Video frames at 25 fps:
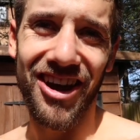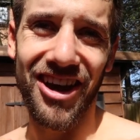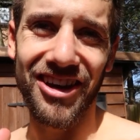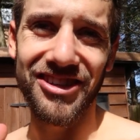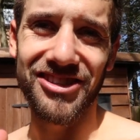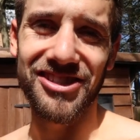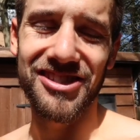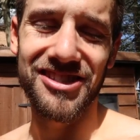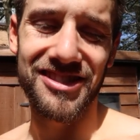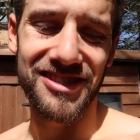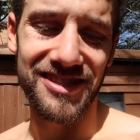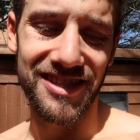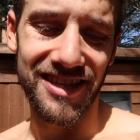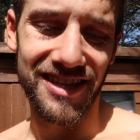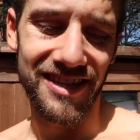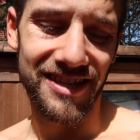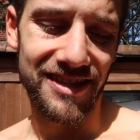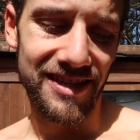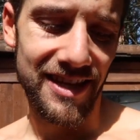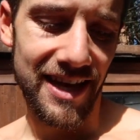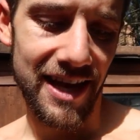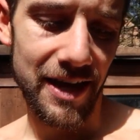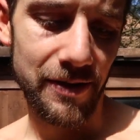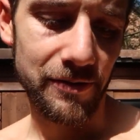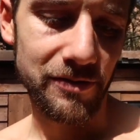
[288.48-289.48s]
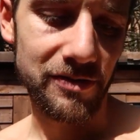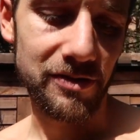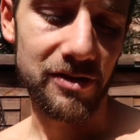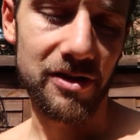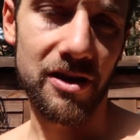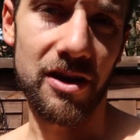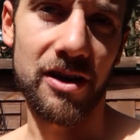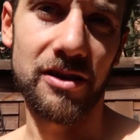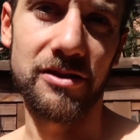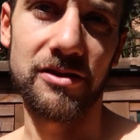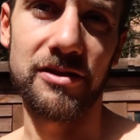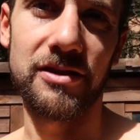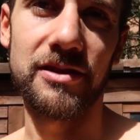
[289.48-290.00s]
I just did out in the
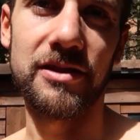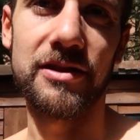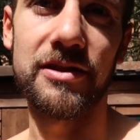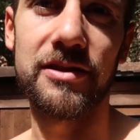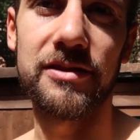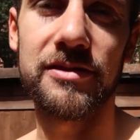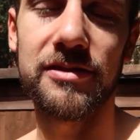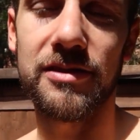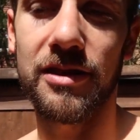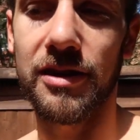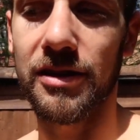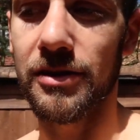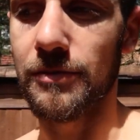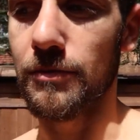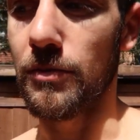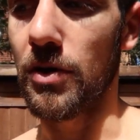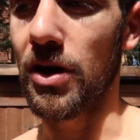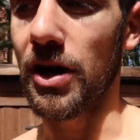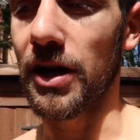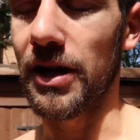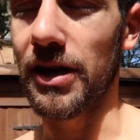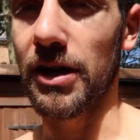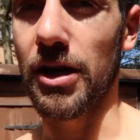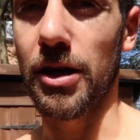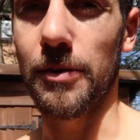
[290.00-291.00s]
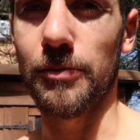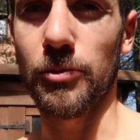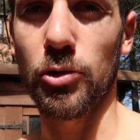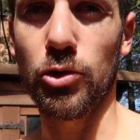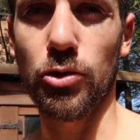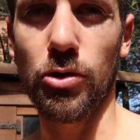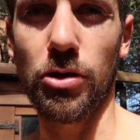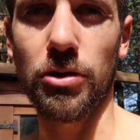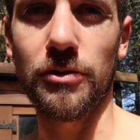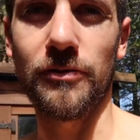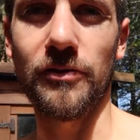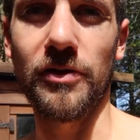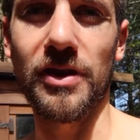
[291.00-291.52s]
garden in the sun my um,
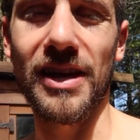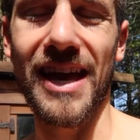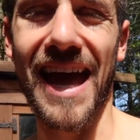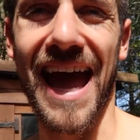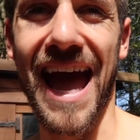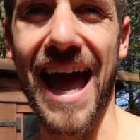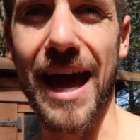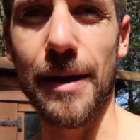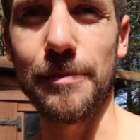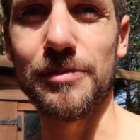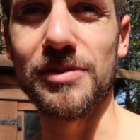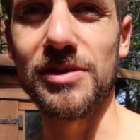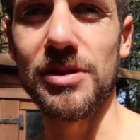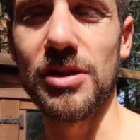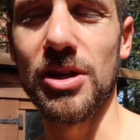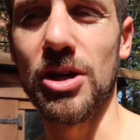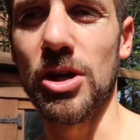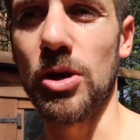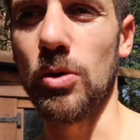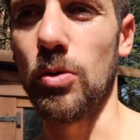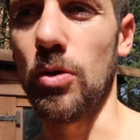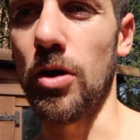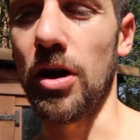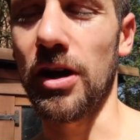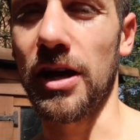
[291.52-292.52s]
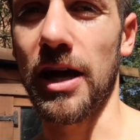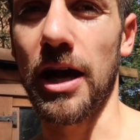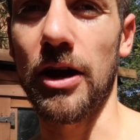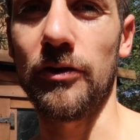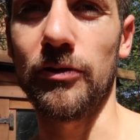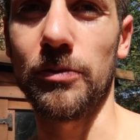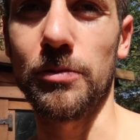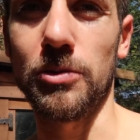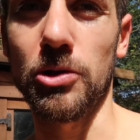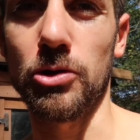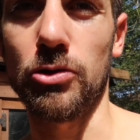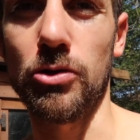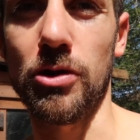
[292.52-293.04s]
CrockFit abs workout
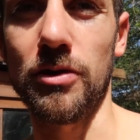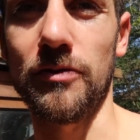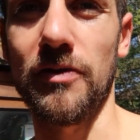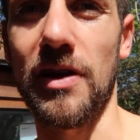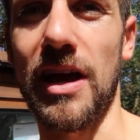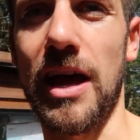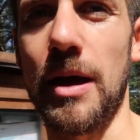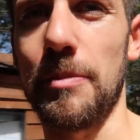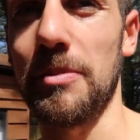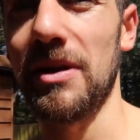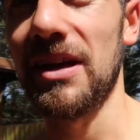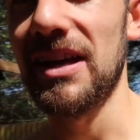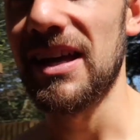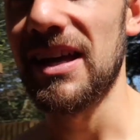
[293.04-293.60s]
from the CrockFit app.